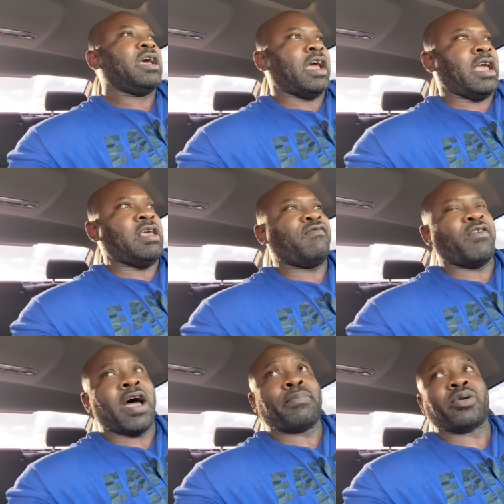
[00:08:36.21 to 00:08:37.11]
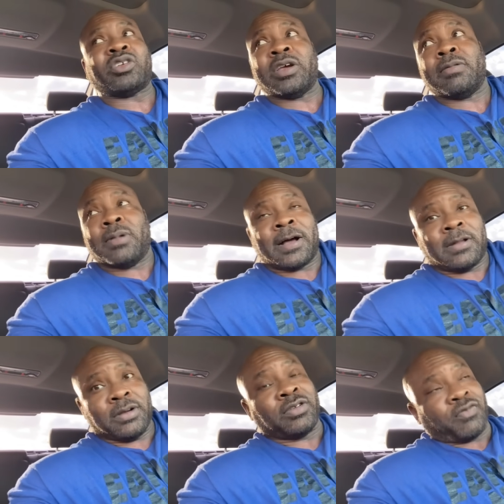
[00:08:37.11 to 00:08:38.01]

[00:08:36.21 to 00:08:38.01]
85% of my close